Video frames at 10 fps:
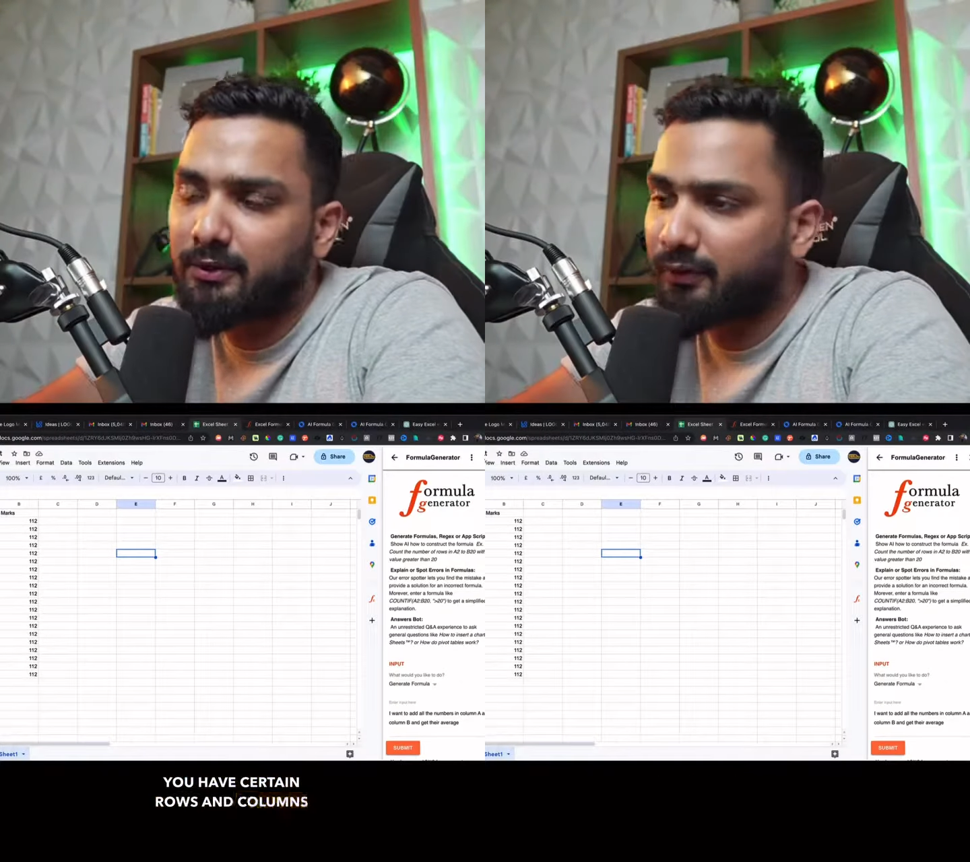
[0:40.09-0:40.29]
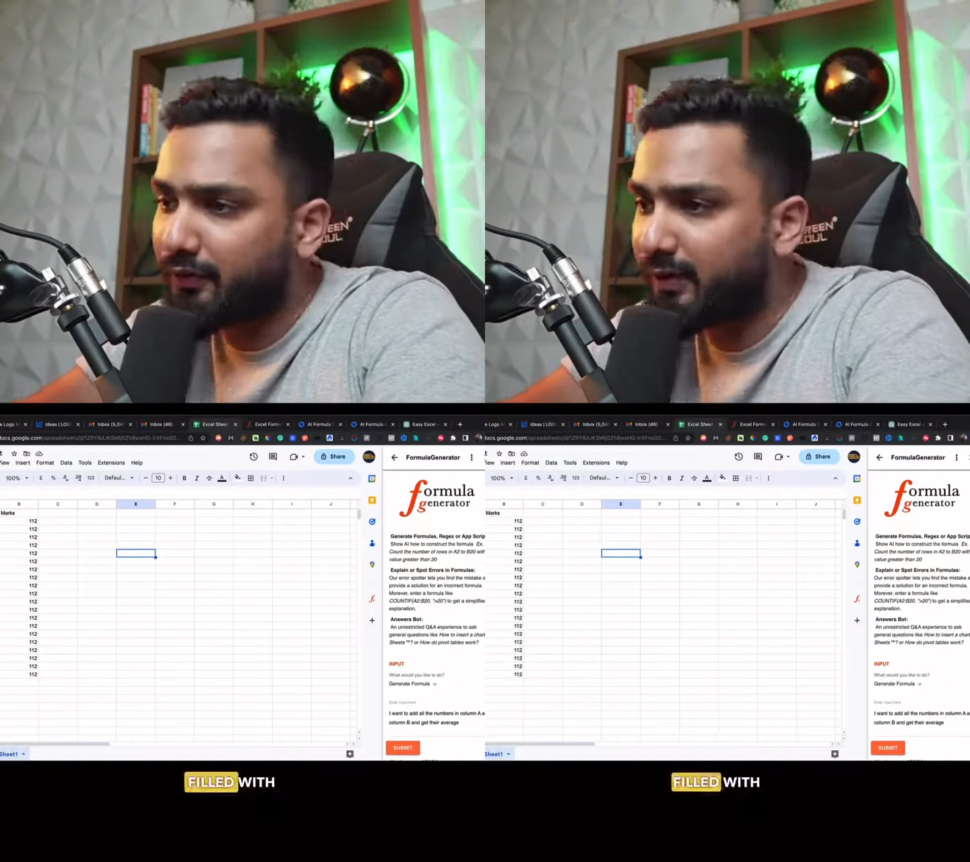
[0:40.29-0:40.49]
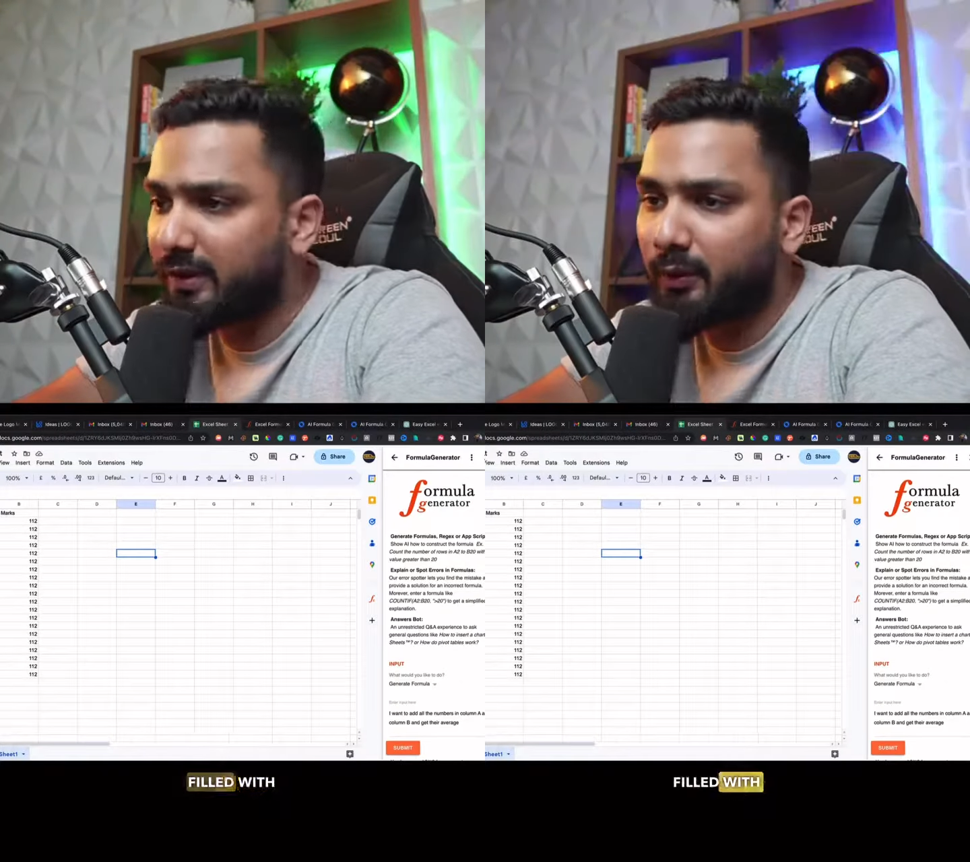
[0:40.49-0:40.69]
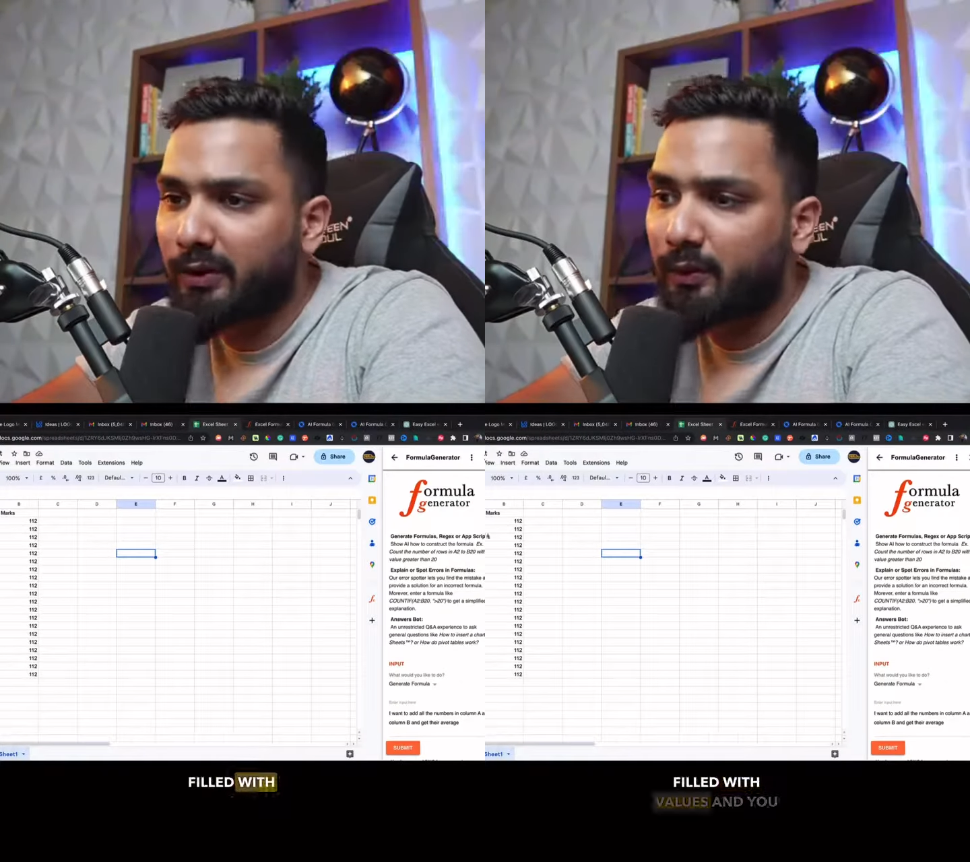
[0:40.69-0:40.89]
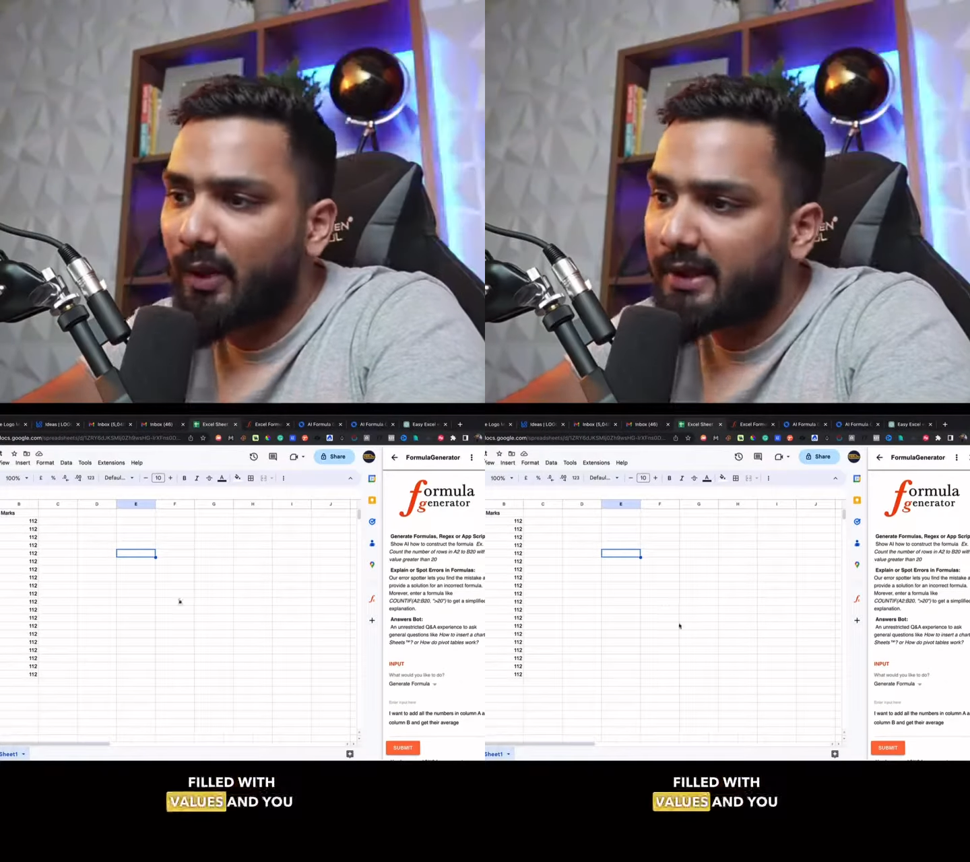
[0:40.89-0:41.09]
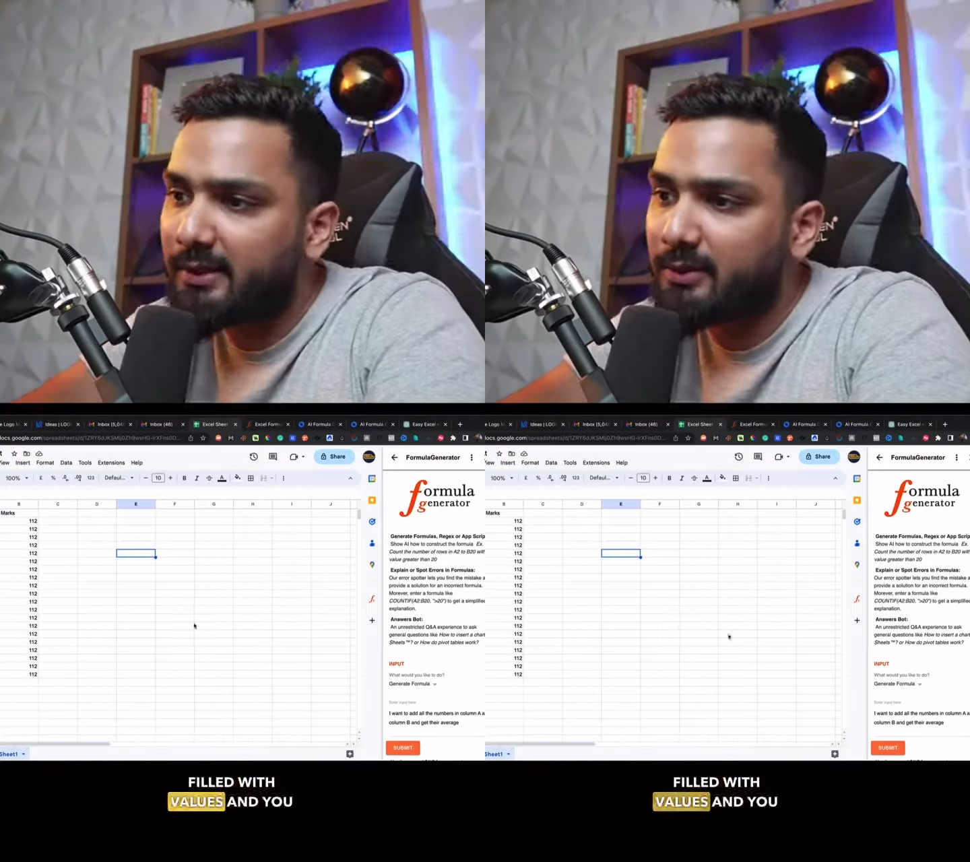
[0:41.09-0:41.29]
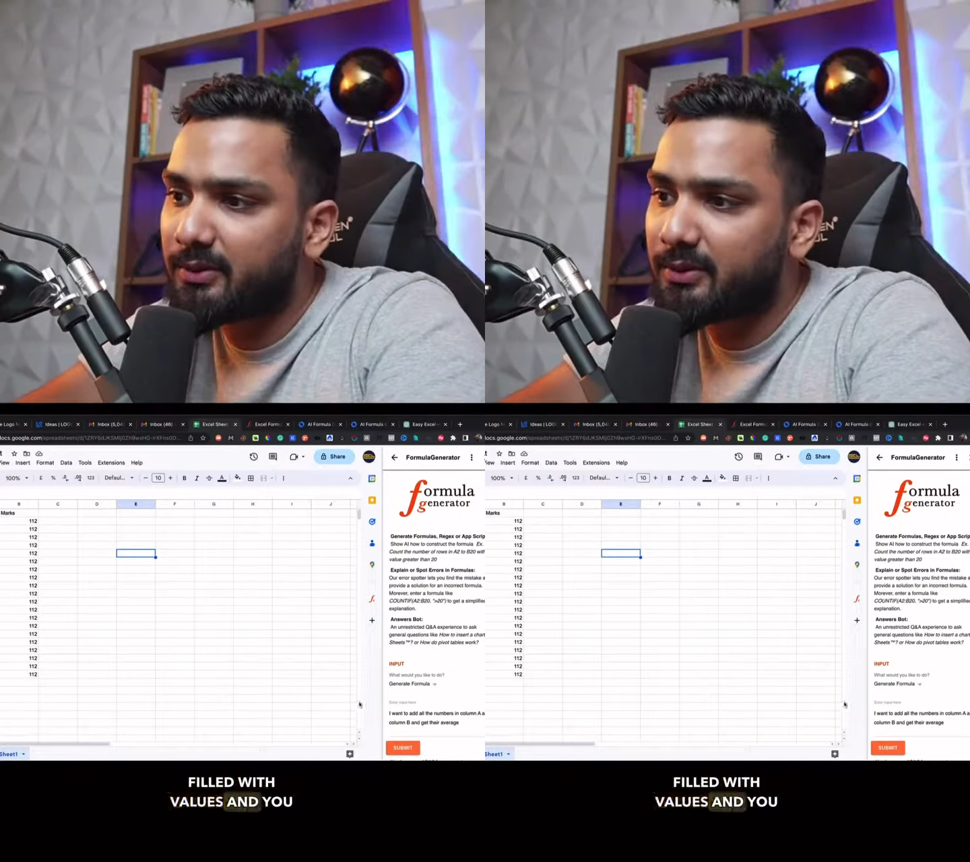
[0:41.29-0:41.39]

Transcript: filled with values,